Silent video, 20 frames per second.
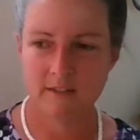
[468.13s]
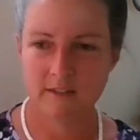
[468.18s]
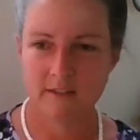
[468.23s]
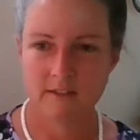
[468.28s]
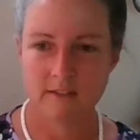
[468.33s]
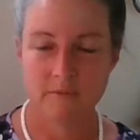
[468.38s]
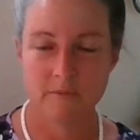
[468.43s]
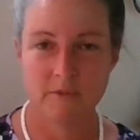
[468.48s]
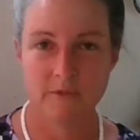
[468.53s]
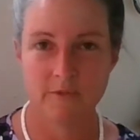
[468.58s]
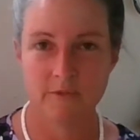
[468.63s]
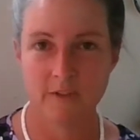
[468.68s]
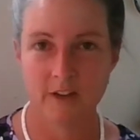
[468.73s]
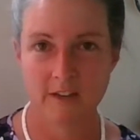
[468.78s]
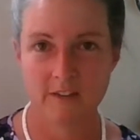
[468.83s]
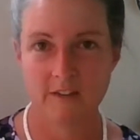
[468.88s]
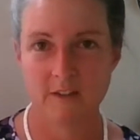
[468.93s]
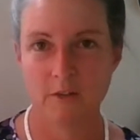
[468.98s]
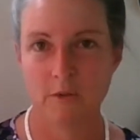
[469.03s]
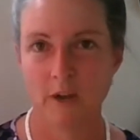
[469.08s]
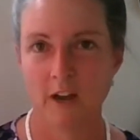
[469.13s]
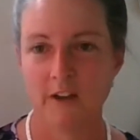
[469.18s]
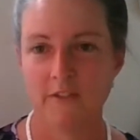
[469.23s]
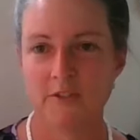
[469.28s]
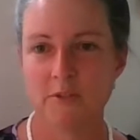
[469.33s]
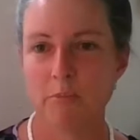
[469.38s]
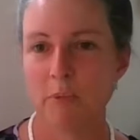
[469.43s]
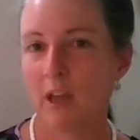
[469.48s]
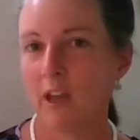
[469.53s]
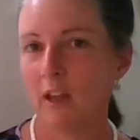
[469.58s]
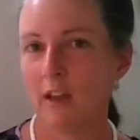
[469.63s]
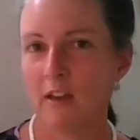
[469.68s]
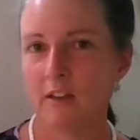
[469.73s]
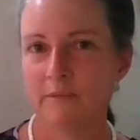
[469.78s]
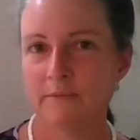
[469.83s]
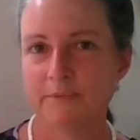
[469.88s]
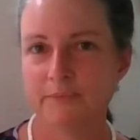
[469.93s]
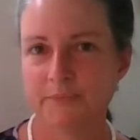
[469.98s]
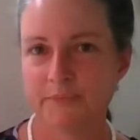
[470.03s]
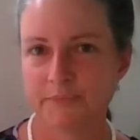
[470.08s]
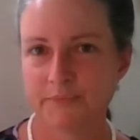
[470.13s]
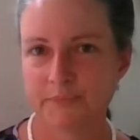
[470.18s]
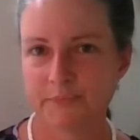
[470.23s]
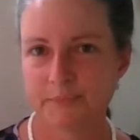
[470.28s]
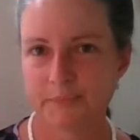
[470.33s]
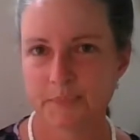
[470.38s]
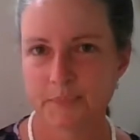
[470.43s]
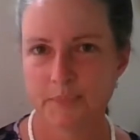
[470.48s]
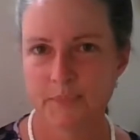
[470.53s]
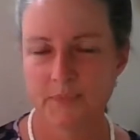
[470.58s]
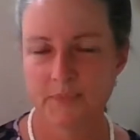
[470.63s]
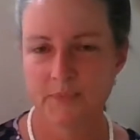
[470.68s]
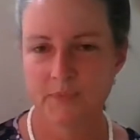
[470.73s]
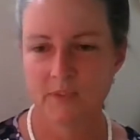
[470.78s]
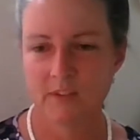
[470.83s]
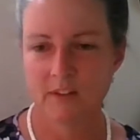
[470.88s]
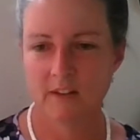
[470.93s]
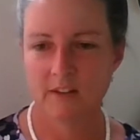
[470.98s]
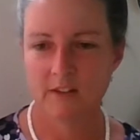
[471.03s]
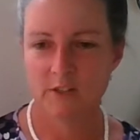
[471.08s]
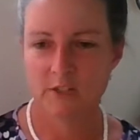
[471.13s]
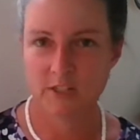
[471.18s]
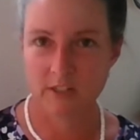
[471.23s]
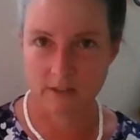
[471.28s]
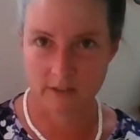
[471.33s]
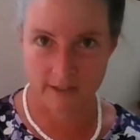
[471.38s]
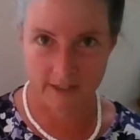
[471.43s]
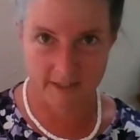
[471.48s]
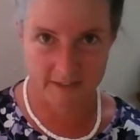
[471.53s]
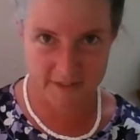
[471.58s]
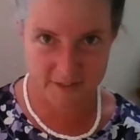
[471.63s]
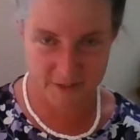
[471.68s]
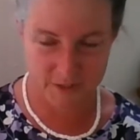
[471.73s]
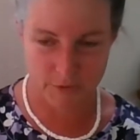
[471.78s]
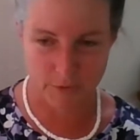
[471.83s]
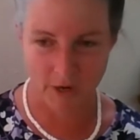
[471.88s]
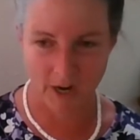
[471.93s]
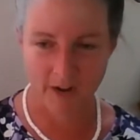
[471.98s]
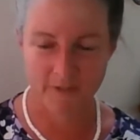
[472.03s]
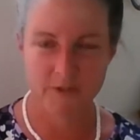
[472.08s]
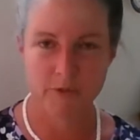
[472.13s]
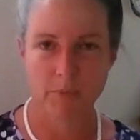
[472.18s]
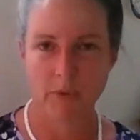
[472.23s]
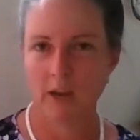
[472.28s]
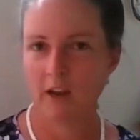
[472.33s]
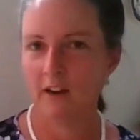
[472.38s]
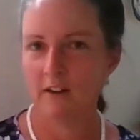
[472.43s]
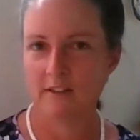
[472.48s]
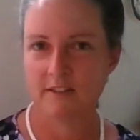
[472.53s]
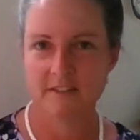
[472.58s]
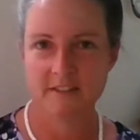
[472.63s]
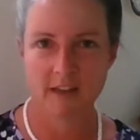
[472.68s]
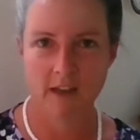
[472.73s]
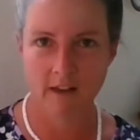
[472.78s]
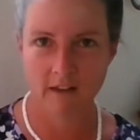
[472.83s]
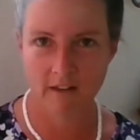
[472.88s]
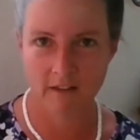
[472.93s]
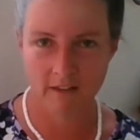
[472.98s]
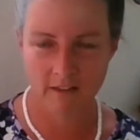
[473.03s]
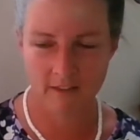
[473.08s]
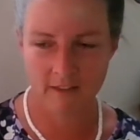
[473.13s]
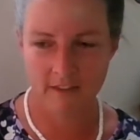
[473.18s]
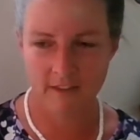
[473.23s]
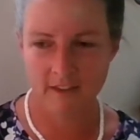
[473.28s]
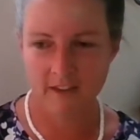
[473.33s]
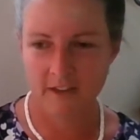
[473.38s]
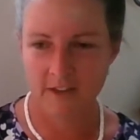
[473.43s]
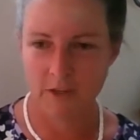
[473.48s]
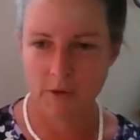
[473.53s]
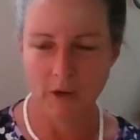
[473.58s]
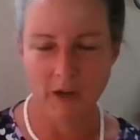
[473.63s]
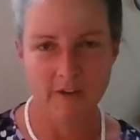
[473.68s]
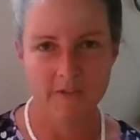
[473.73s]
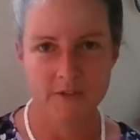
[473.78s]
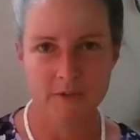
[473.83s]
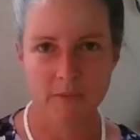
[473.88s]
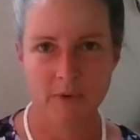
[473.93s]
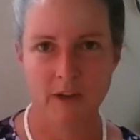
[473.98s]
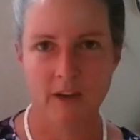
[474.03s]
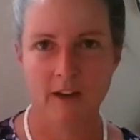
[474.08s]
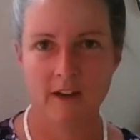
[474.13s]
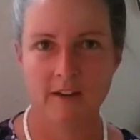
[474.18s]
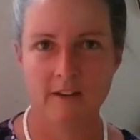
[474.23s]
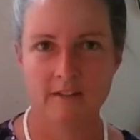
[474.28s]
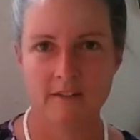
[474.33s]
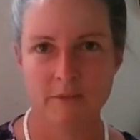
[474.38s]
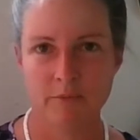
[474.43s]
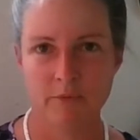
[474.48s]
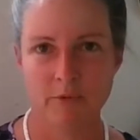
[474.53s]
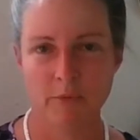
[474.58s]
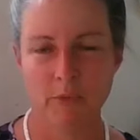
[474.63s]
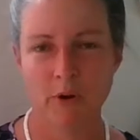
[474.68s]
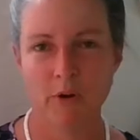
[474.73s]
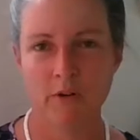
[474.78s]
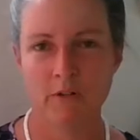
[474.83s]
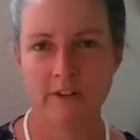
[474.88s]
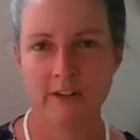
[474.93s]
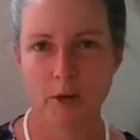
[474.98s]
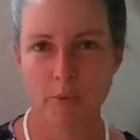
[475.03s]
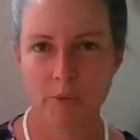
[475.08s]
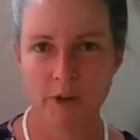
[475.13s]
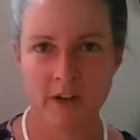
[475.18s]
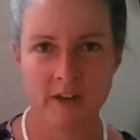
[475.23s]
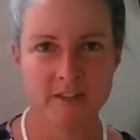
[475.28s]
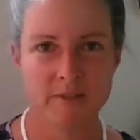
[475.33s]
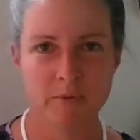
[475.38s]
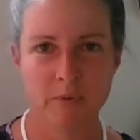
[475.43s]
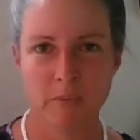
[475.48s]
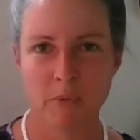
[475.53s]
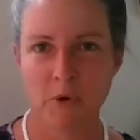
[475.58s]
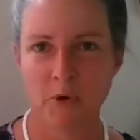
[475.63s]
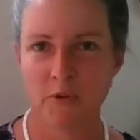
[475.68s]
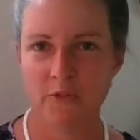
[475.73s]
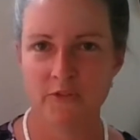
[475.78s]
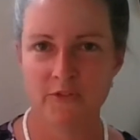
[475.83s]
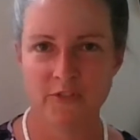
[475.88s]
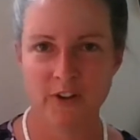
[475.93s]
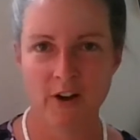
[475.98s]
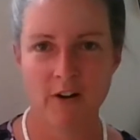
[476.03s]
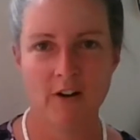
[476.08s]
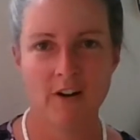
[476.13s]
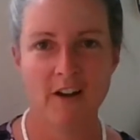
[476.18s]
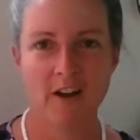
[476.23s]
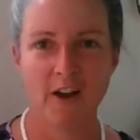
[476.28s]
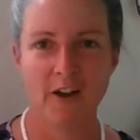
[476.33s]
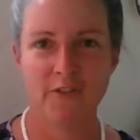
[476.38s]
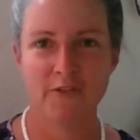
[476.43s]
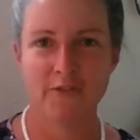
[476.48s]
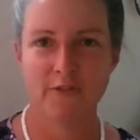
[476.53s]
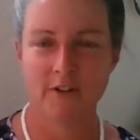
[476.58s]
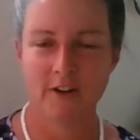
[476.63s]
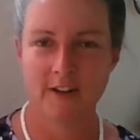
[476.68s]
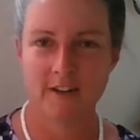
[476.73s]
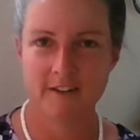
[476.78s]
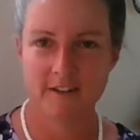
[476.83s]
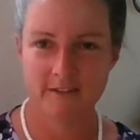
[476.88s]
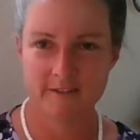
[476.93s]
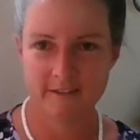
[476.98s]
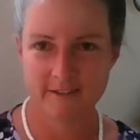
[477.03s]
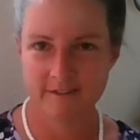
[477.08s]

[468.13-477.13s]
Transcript: The fact that you have to pay to list, you have to pay to sell, you have to pay to promote. Now, paying to promote, fair enough, right?